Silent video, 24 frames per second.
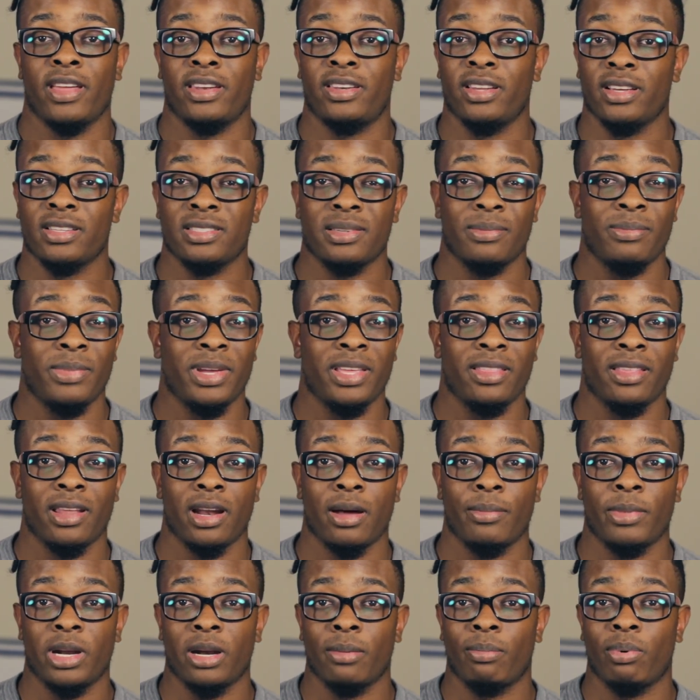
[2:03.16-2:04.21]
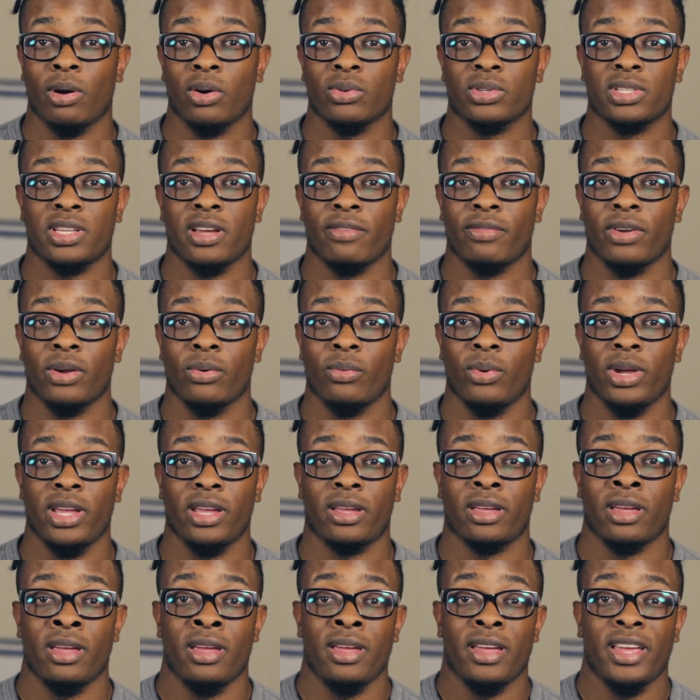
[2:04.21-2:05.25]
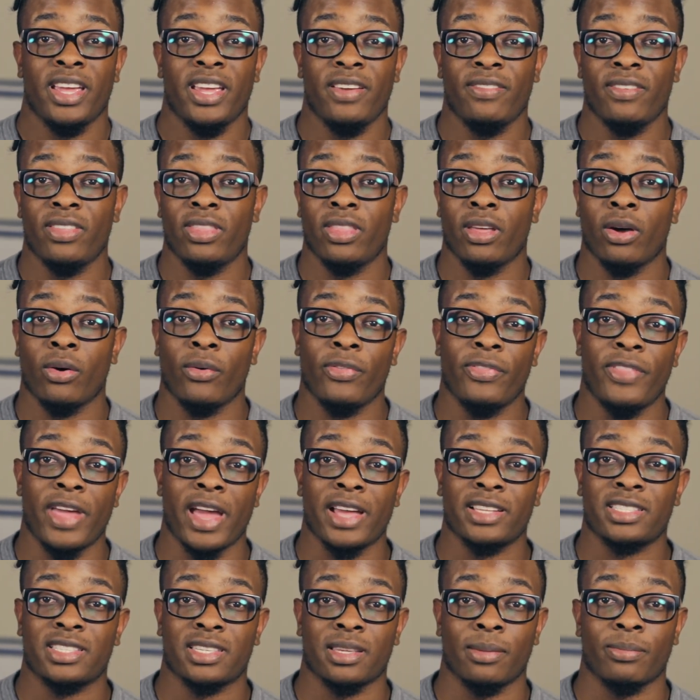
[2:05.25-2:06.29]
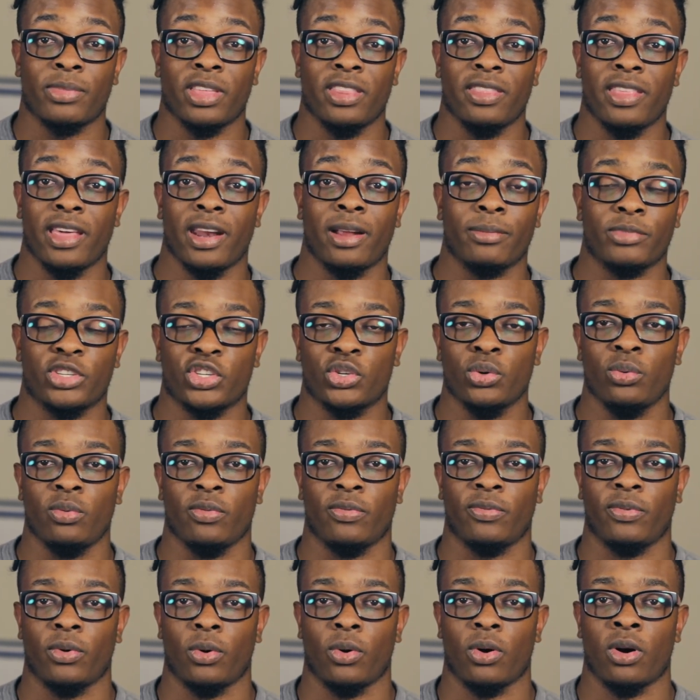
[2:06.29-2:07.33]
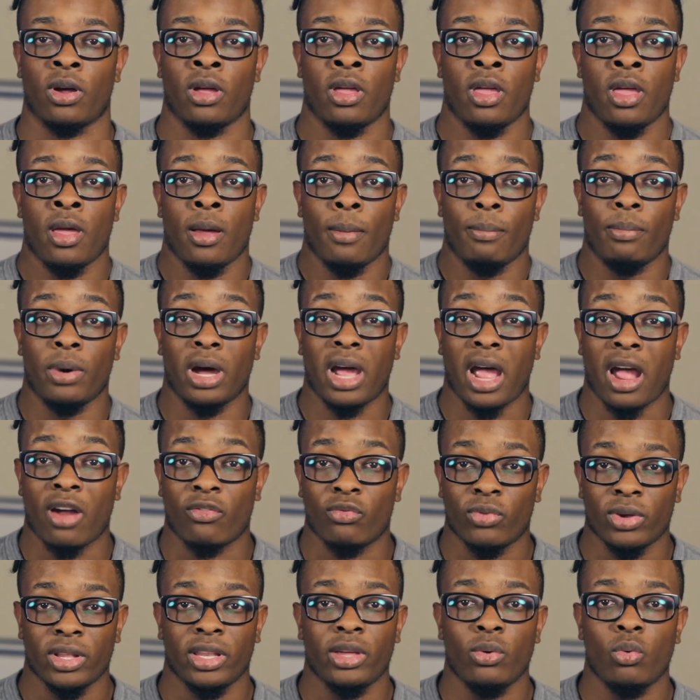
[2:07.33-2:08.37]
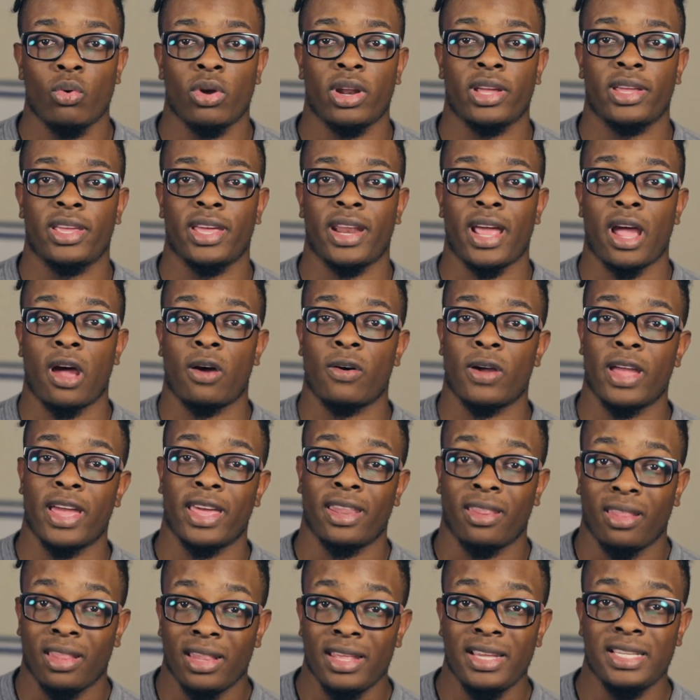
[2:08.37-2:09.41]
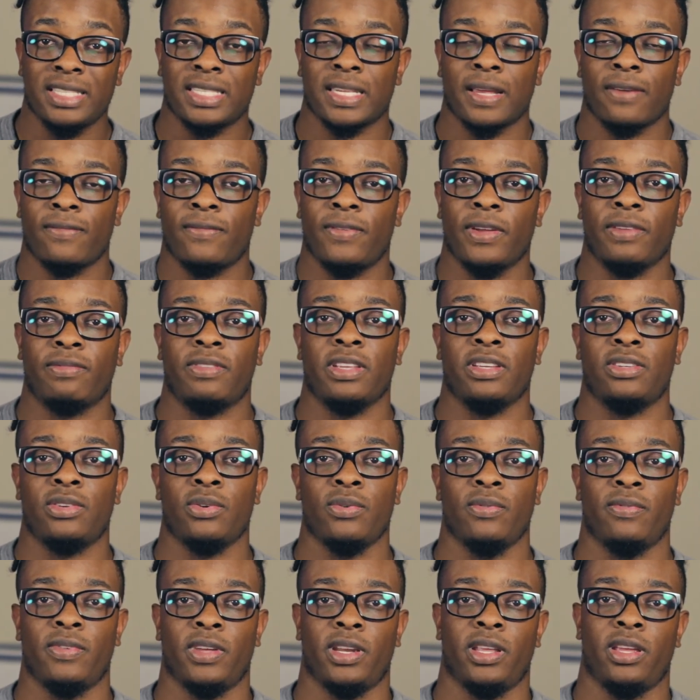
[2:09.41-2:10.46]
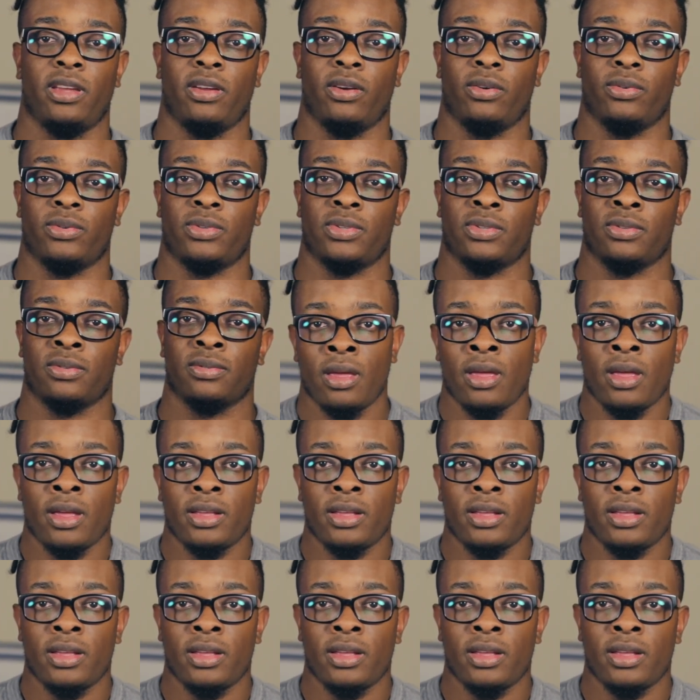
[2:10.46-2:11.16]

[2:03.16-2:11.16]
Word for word: That doesn't mean that I'm going to post every week, even though that's something that I'm shooting for, but I really want to get out at least 52 videos.